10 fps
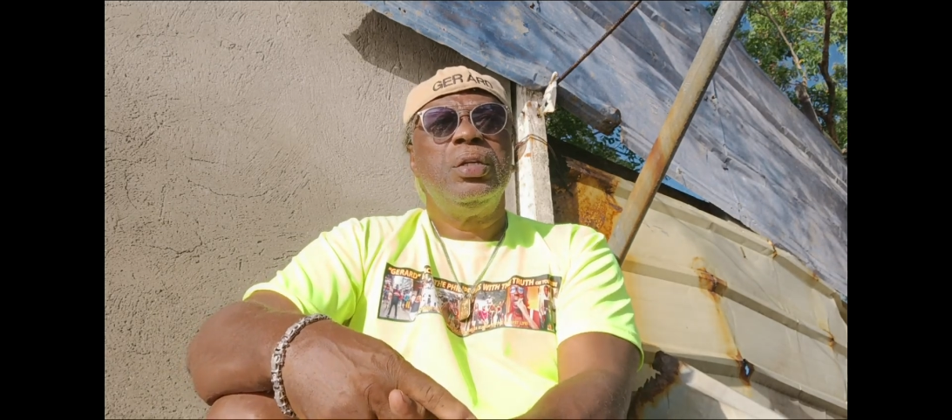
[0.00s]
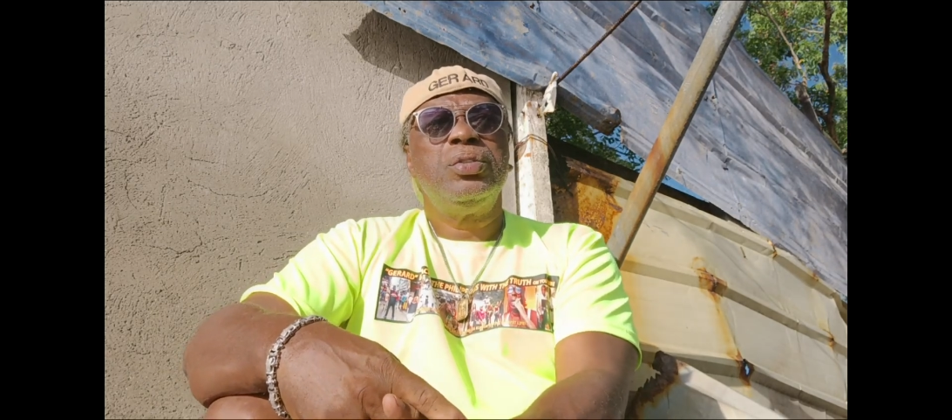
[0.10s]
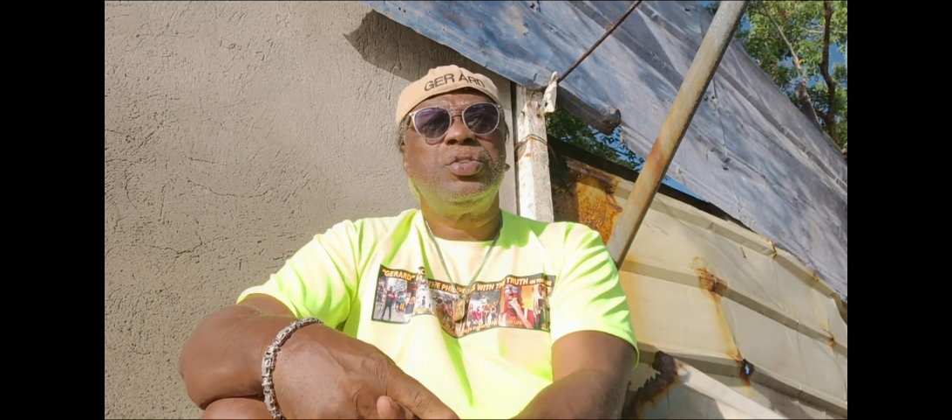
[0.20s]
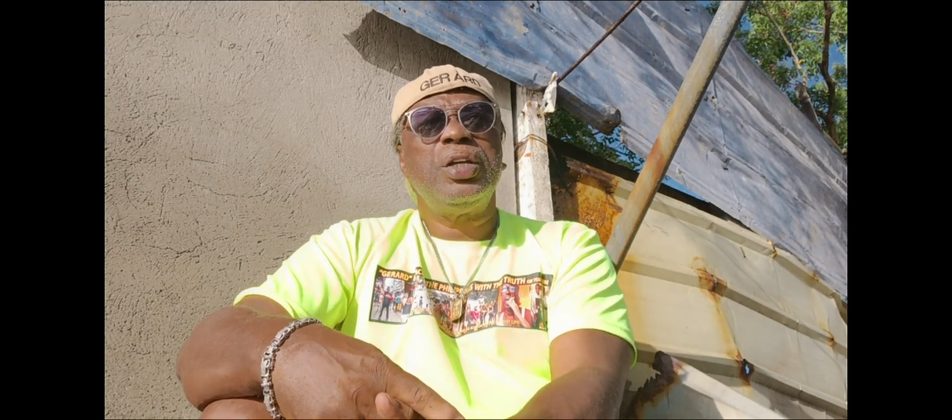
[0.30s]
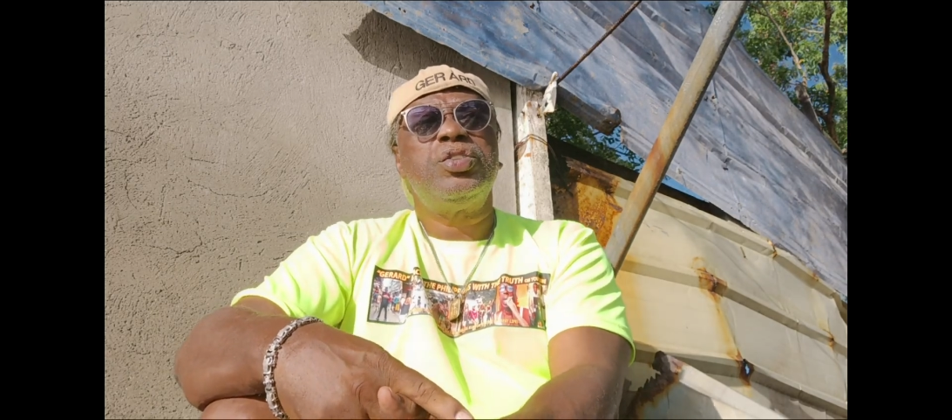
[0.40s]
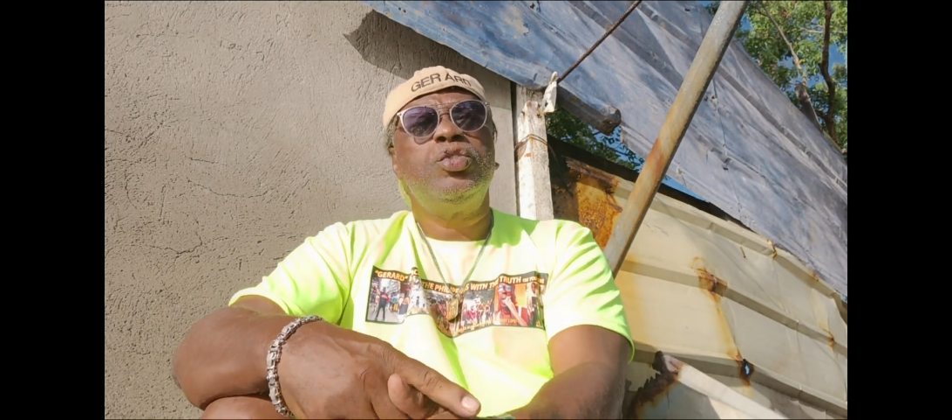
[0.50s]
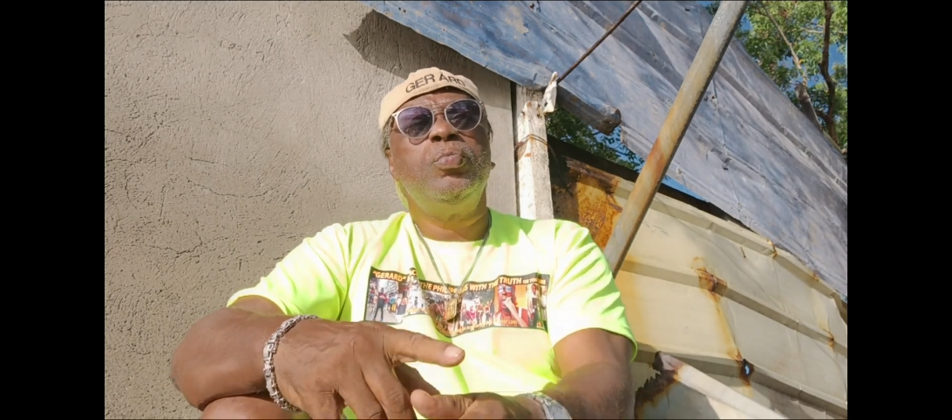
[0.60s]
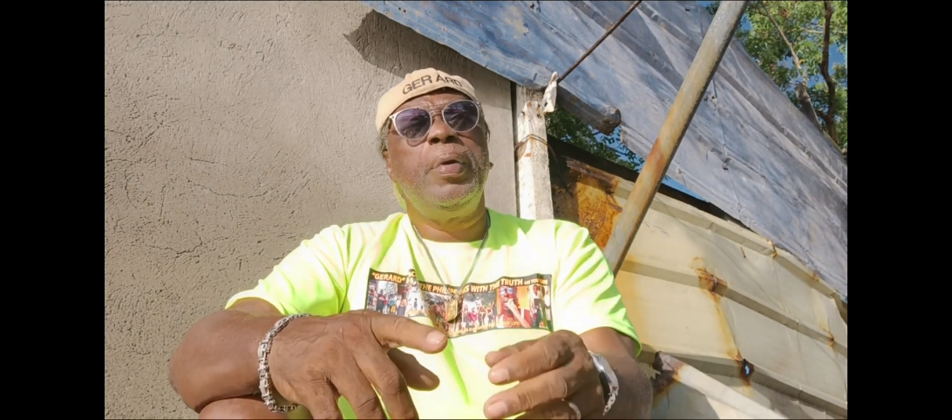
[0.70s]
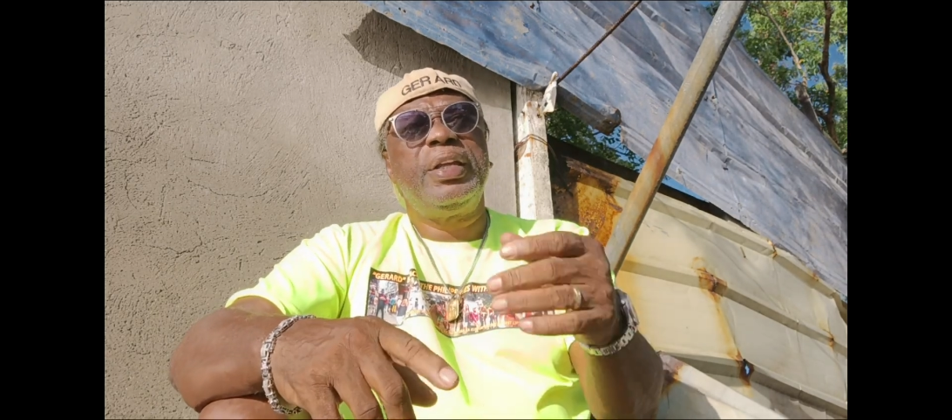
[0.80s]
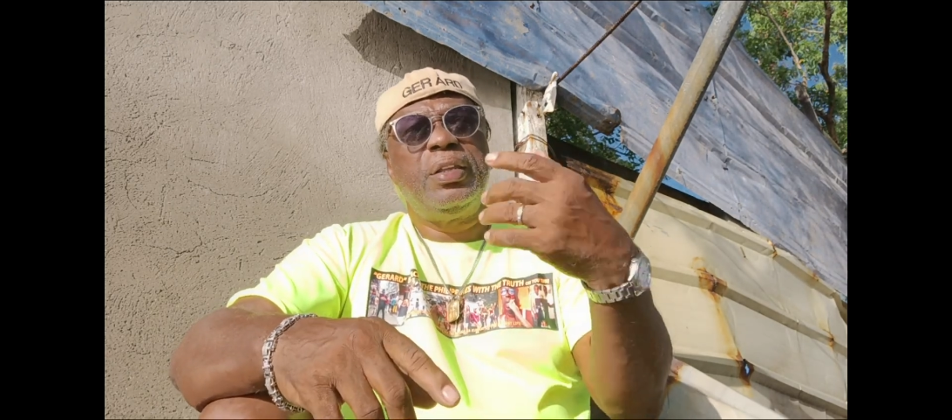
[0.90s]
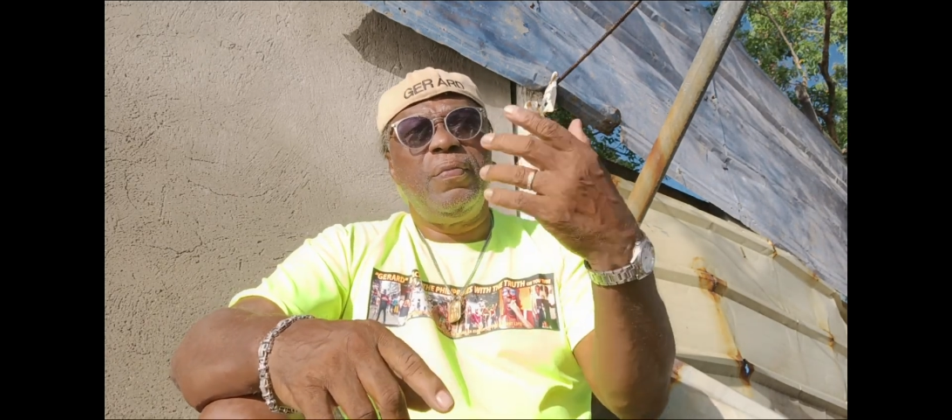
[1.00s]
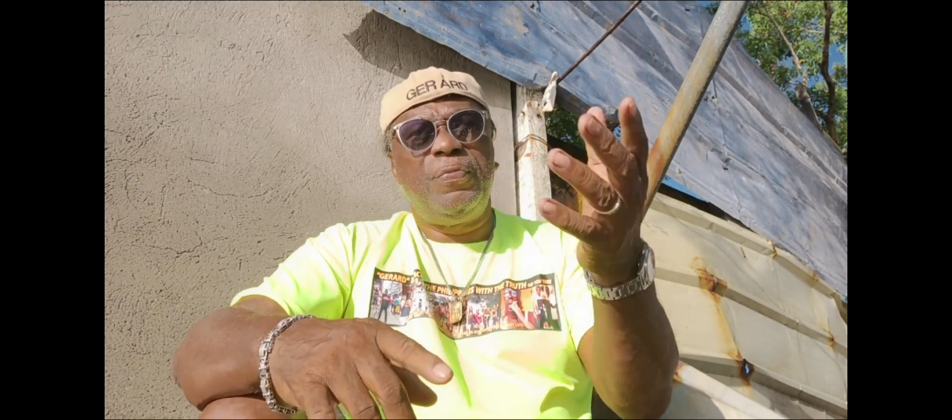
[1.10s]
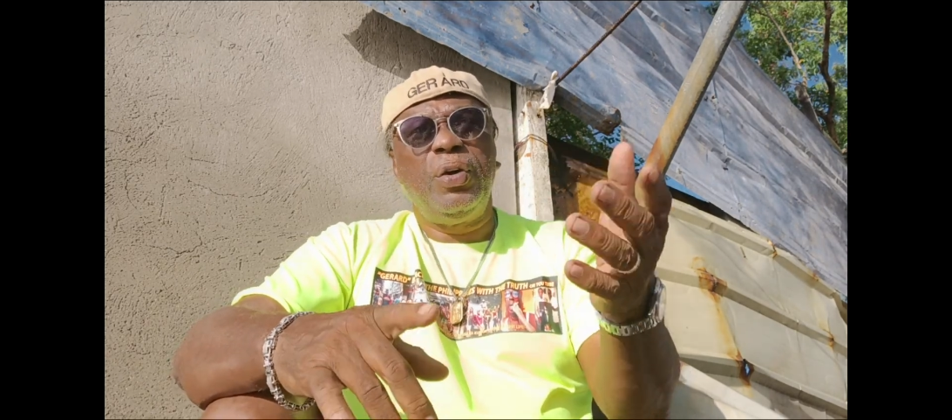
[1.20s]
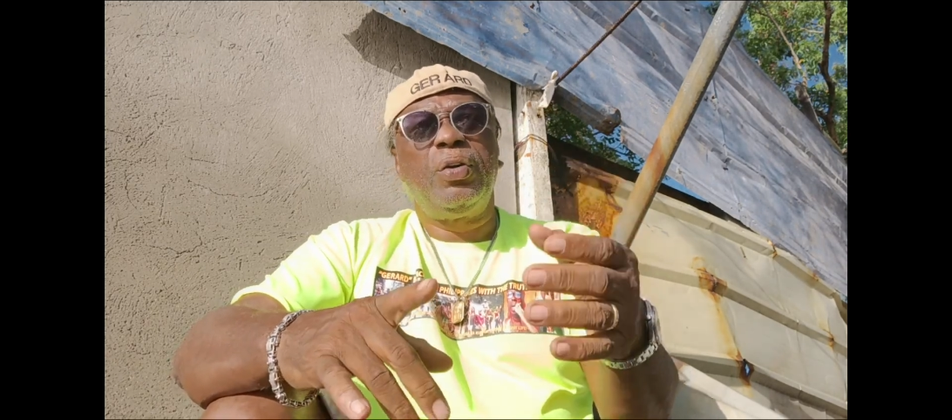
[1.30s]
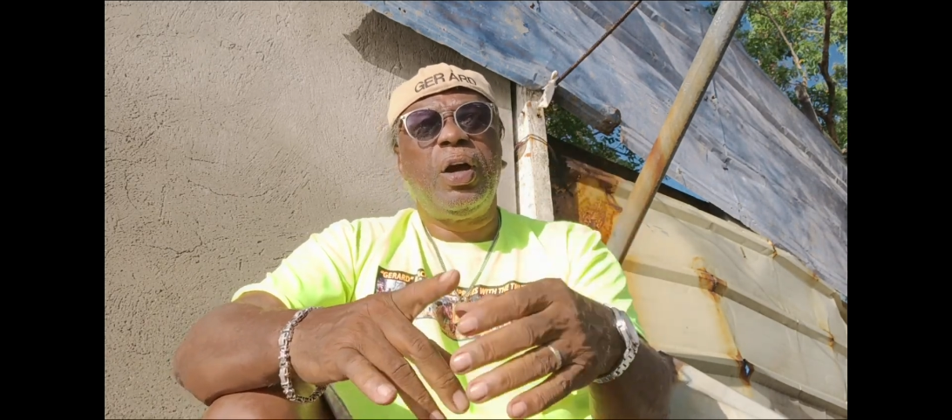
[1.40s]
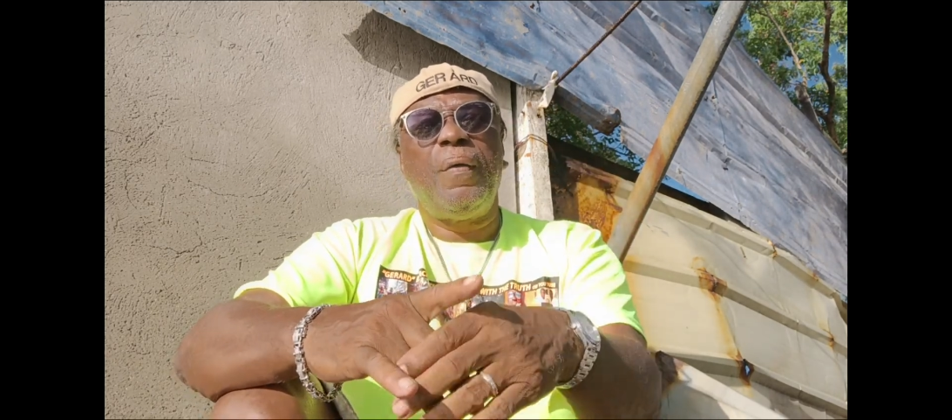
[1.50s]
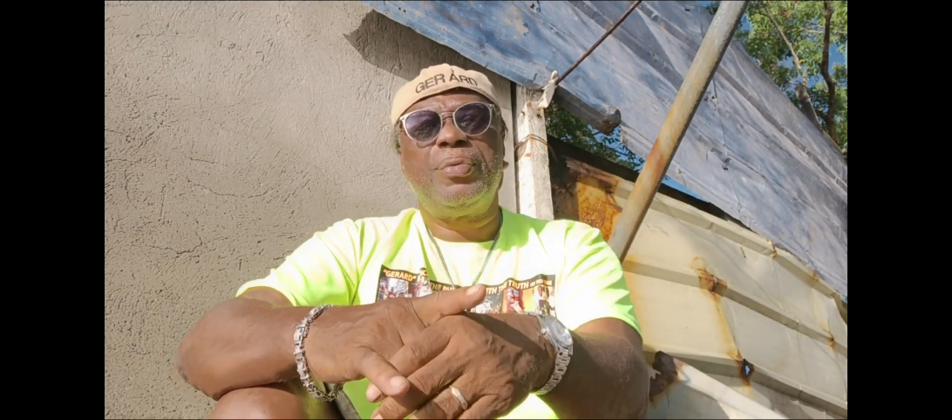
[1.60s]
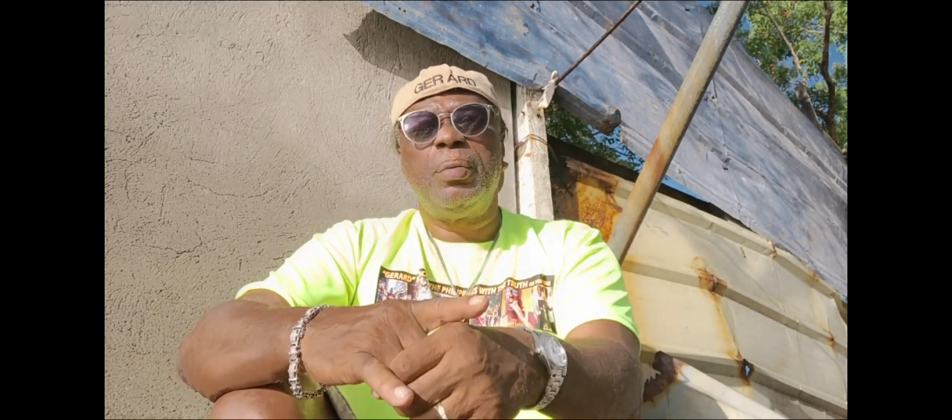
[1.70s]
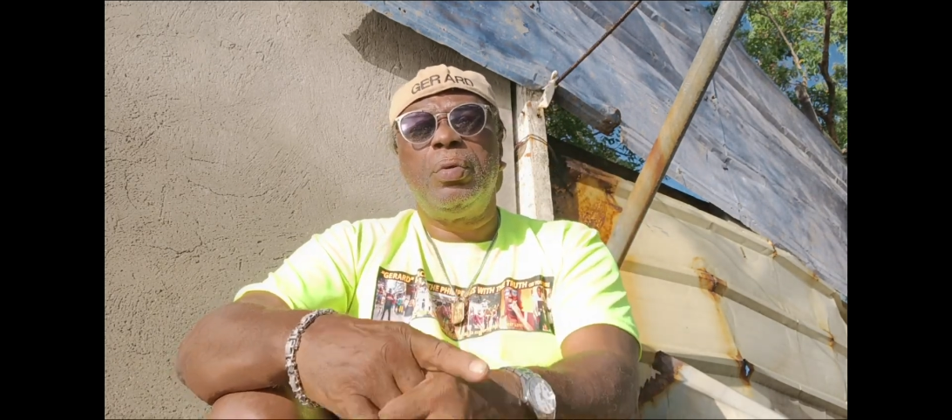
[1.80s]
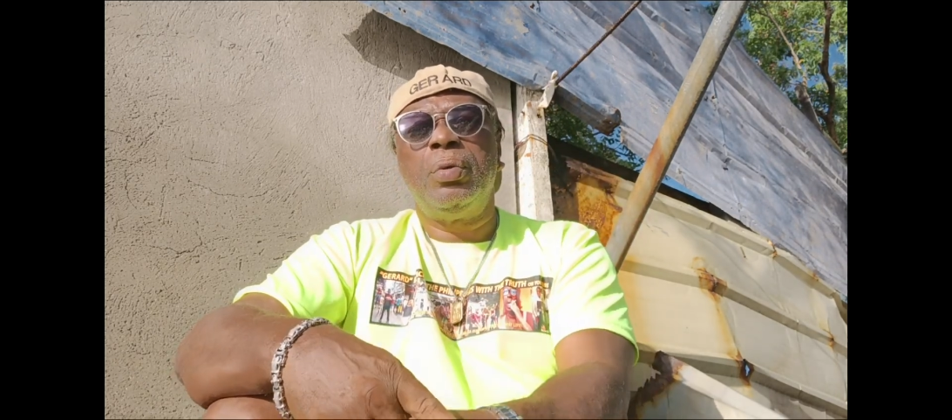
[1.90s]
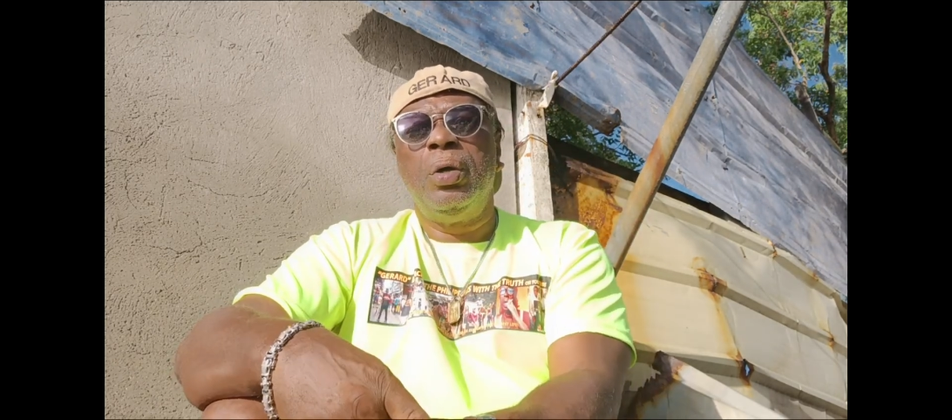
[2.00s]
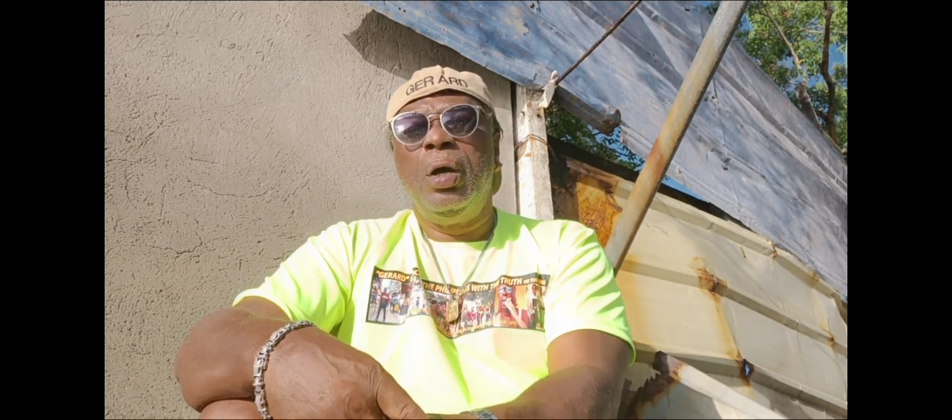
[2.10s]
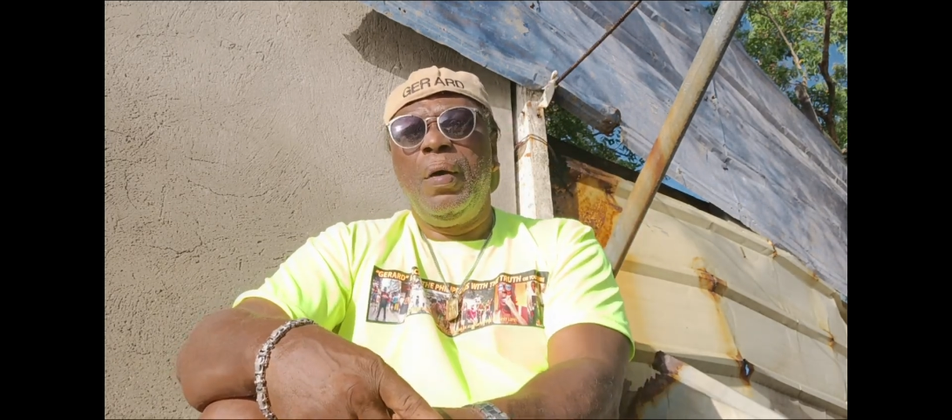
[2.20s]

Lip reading: just to make them feel comfortable,